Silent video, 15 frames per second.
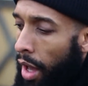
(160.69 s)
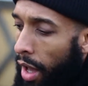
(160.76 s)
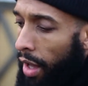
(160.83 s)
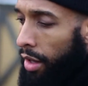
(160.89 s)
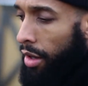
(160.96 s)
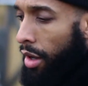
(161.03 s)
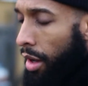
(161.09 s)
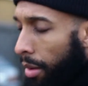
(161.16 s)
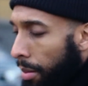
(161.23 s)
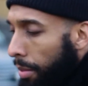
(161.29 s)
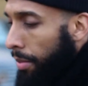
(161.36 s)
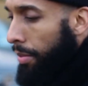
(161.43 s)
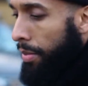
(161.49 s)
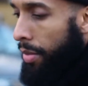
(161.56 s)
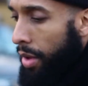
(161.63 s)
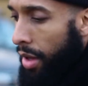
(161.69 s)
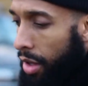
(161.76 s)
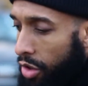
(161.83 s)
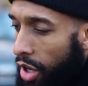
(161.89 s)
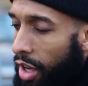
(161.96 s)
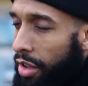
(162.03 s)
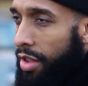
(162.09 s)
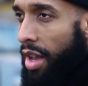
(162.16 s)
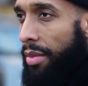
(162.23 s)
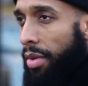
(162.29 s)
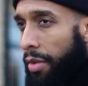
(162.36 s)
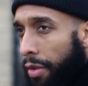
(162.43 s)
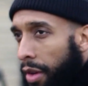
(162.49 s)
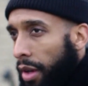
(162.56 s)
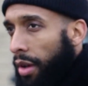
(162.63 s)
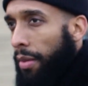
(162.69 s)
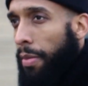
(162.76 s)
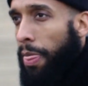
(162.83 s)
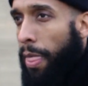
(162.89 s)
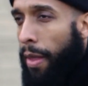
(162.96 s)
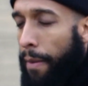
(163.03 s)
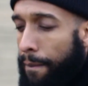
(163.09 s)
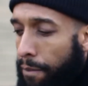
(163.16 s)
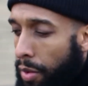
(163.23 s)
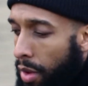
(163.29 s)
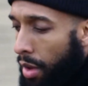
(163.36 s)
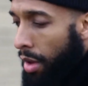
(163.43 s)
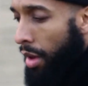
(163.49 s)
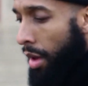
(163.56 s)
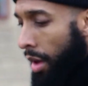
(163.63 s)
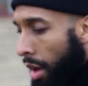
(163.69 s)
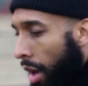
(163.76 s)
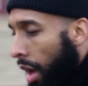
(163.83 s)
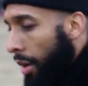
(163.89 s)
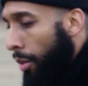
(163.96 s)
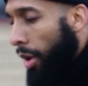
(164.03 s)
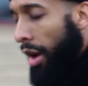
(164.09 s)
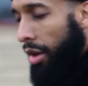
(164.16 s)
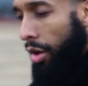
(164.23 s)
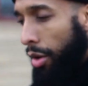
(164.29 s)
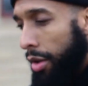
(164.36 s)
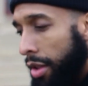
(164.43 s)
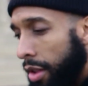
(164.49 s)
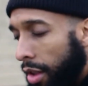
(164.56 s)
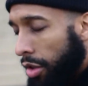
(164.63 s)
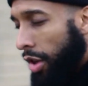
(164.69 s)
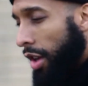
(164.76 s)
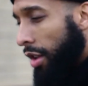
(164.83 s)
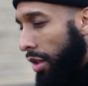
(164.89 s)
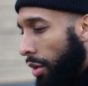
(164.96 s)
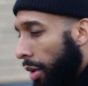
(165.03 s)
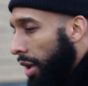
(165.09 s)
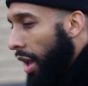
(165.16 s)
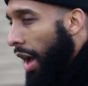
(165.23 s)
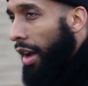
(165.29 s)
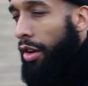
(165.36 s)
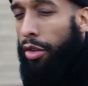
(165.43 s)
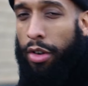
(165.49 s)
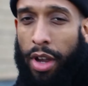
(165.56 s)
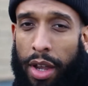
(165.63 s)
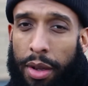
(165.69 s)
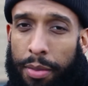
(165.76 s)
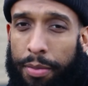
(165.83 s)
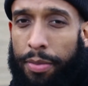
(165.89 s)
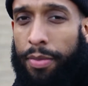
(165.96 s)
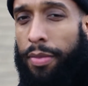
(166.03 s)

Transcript: And it changed everything. And what I noticed is it changed the way that I create,